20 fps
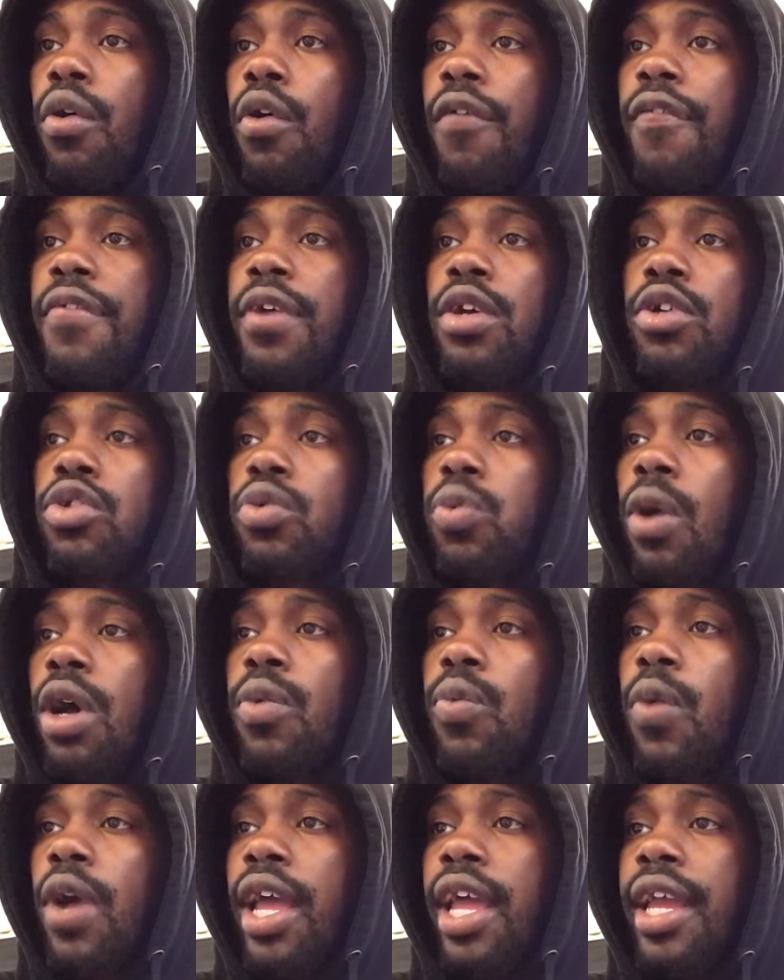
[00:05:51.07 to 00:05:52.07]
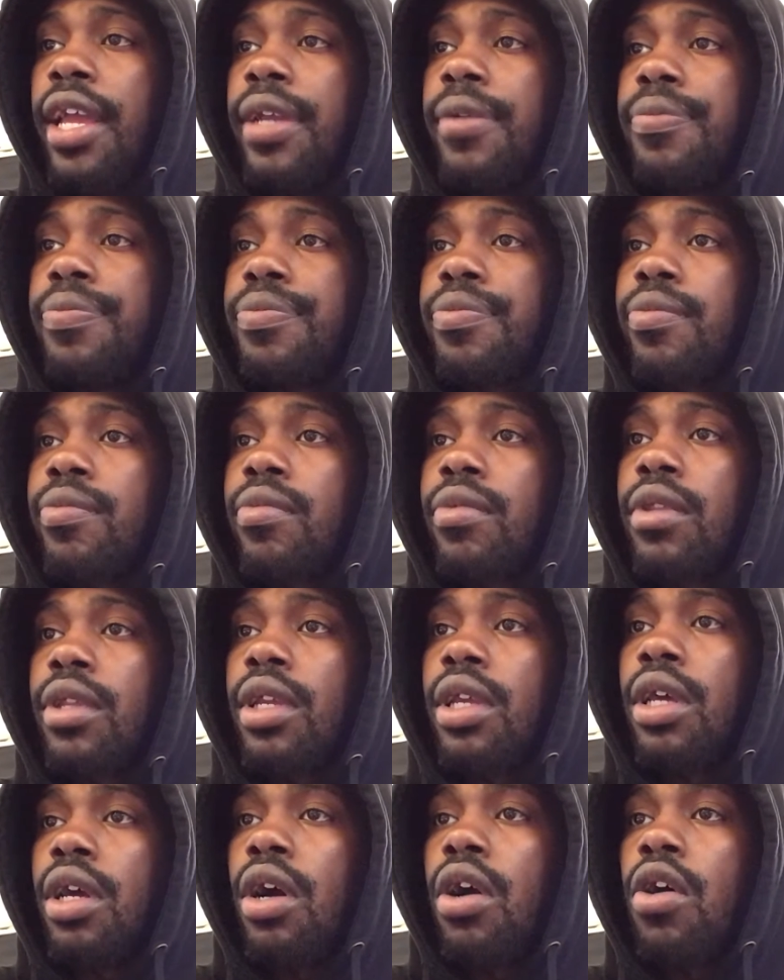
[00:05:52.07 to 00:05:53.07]
who feels one way,
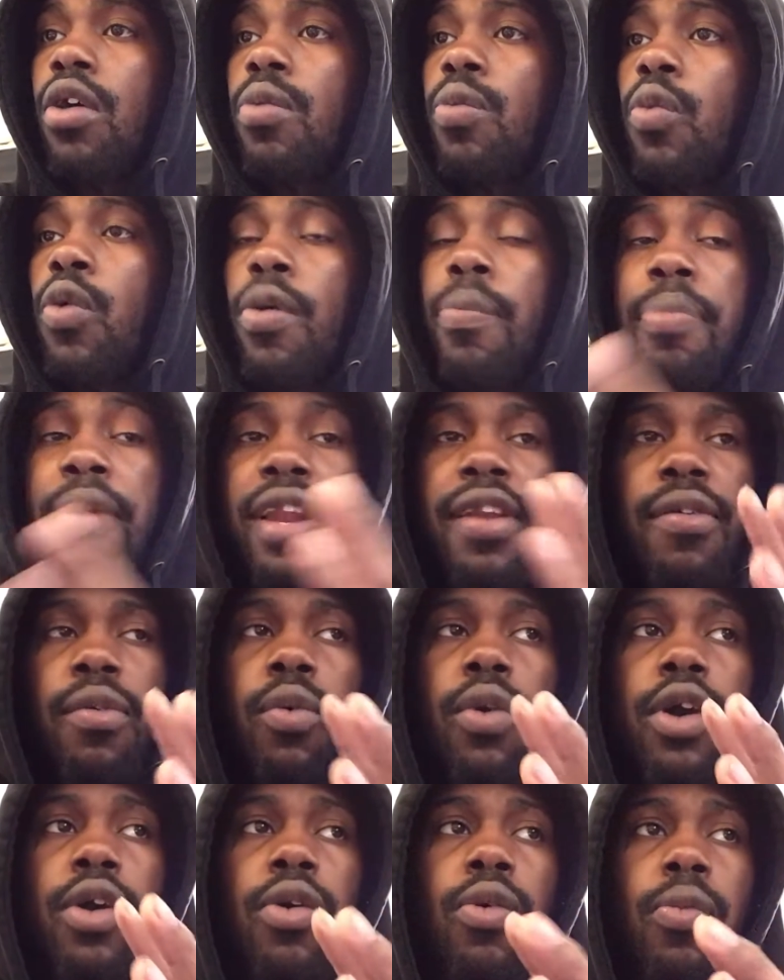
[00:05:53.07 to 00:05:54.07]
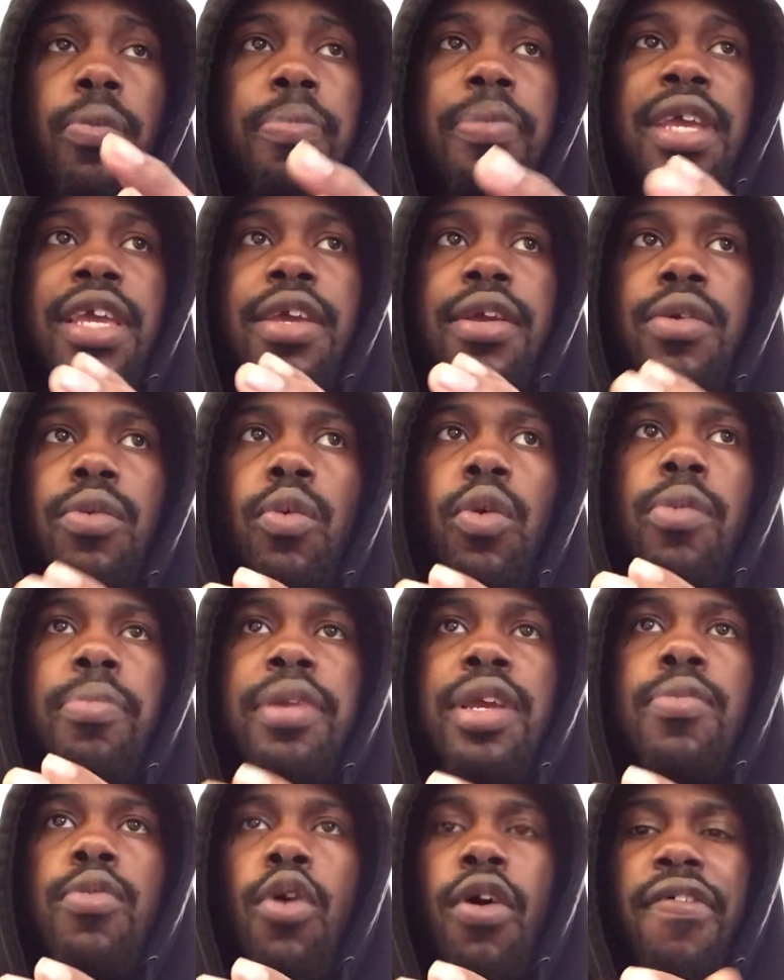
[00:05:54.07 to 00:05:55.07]
will
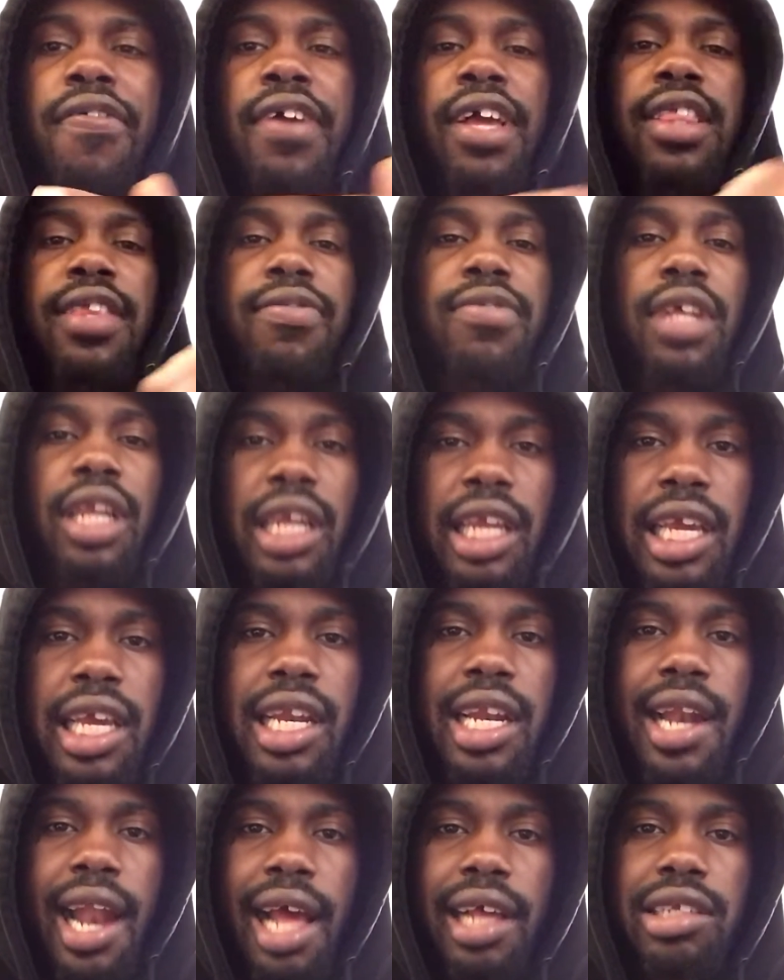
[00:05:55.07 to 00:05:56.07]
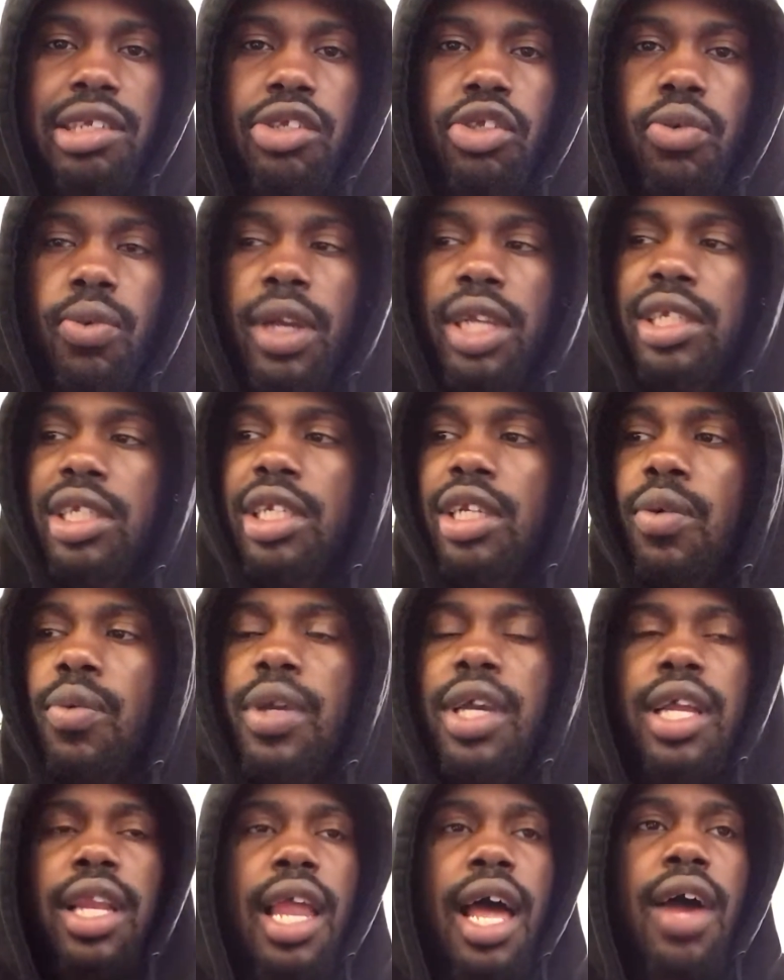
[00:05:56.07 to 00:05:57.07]
be more effective to lead in that situation, then
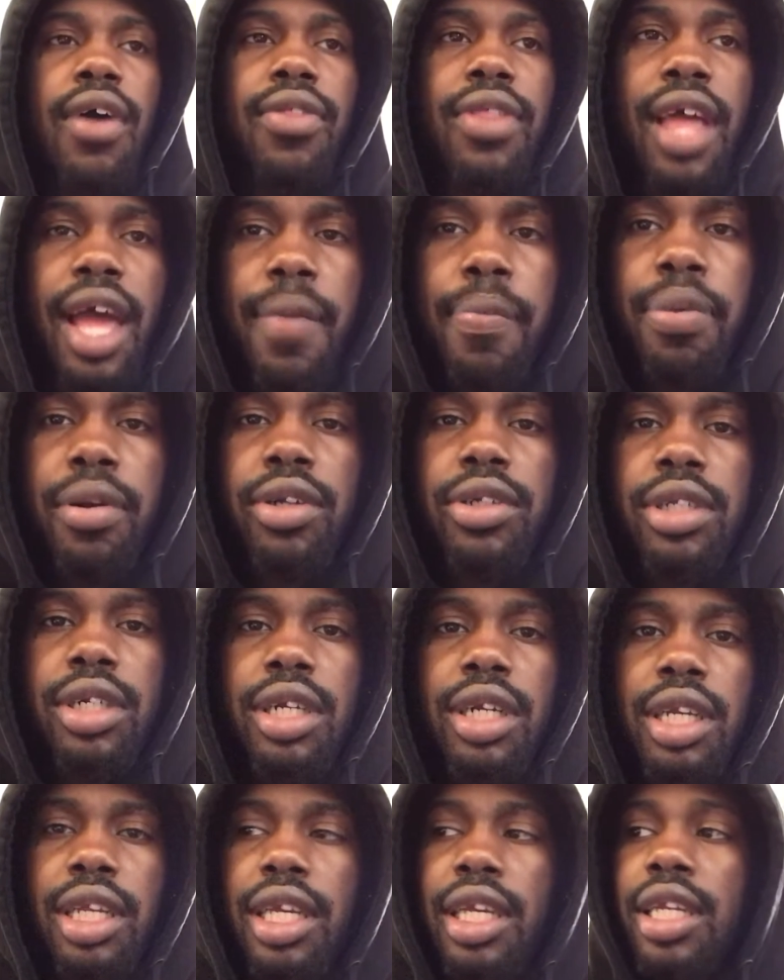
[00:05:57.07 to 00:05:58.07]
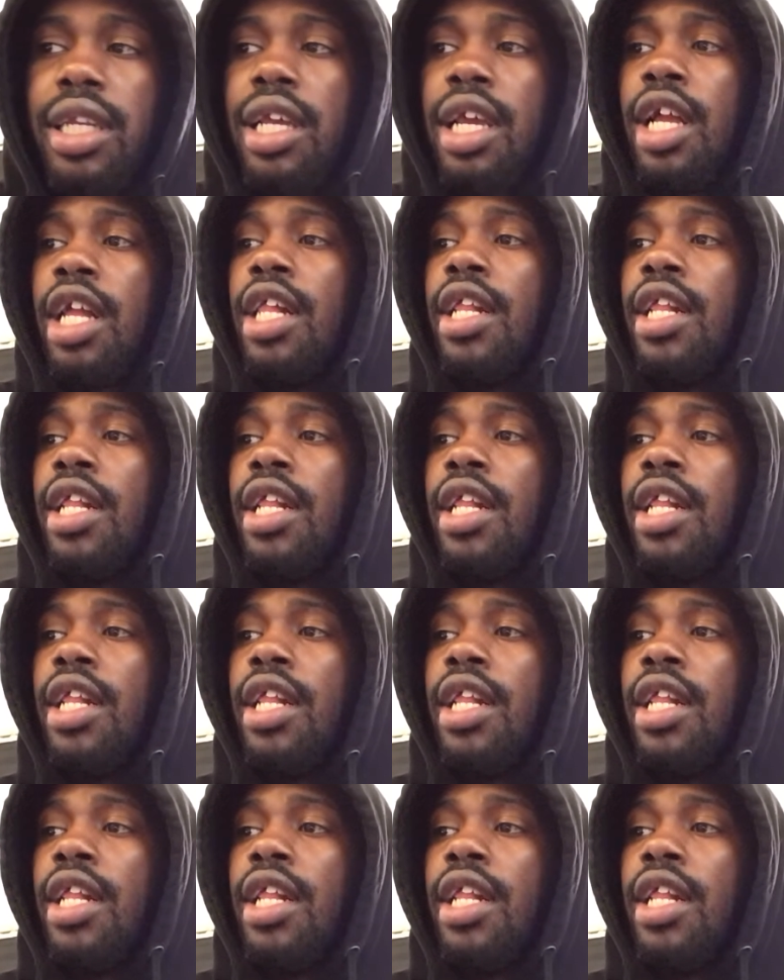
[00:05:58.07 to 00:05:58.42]
we allow that person to lead.